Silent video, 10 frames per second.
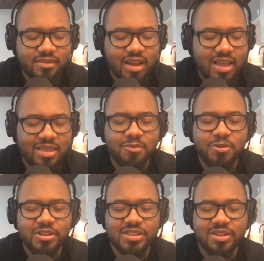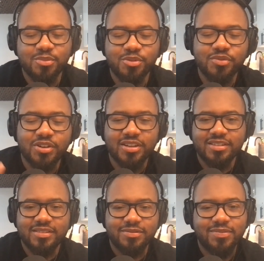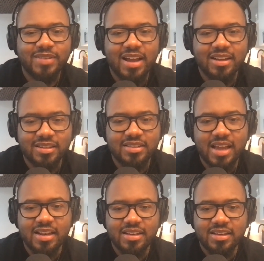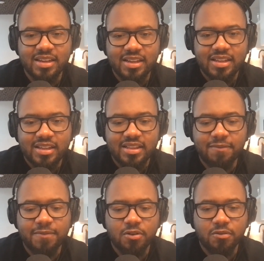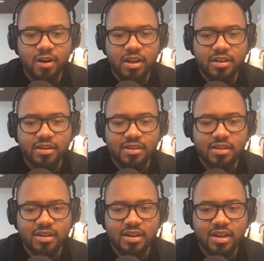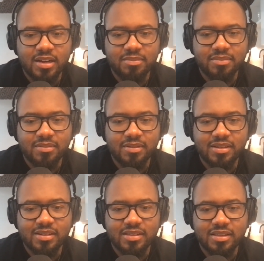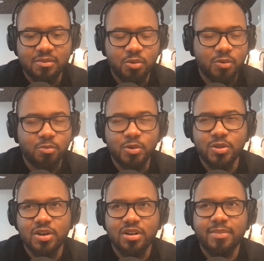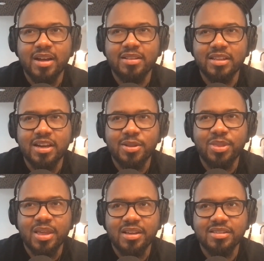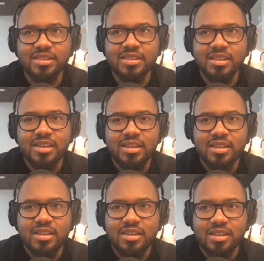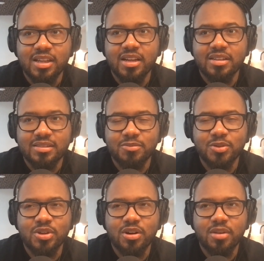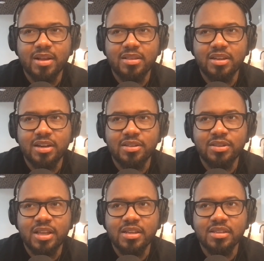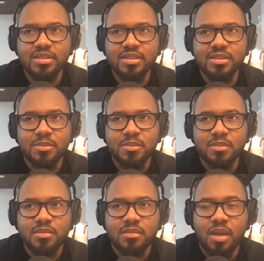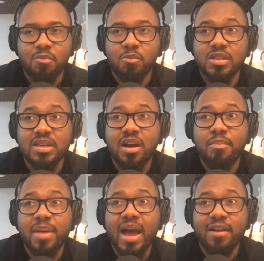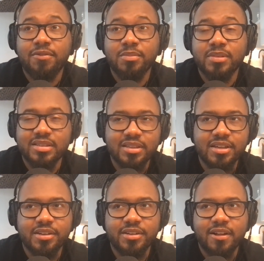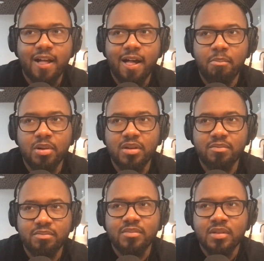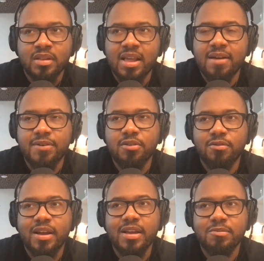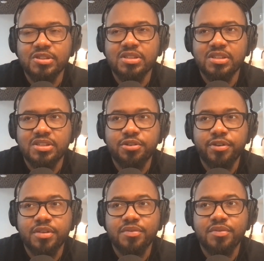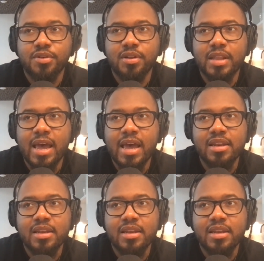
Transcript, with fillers: I think we're just gonna move on from that because that that felt right. Um, we'll we'll talk about the other things. That's well said. Yeah, we'll talk about the other things and what to unpack from this later. Um, but that felt right. We just need to grieve on that.